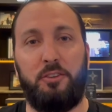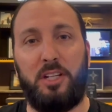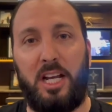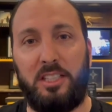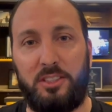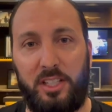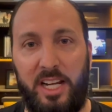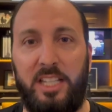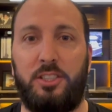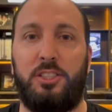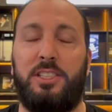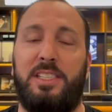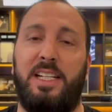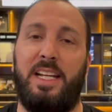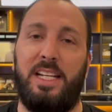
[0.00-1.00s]
you guys are
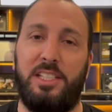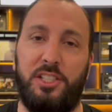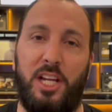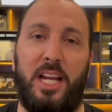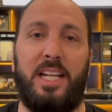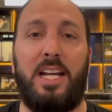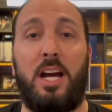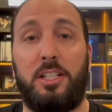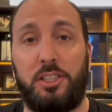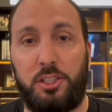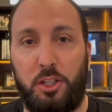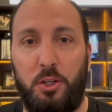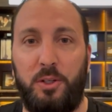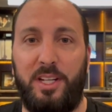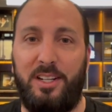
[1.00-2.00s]
interested in checking out a
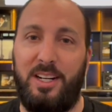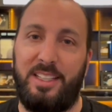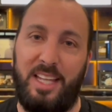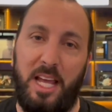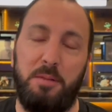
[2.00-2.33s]
show here at the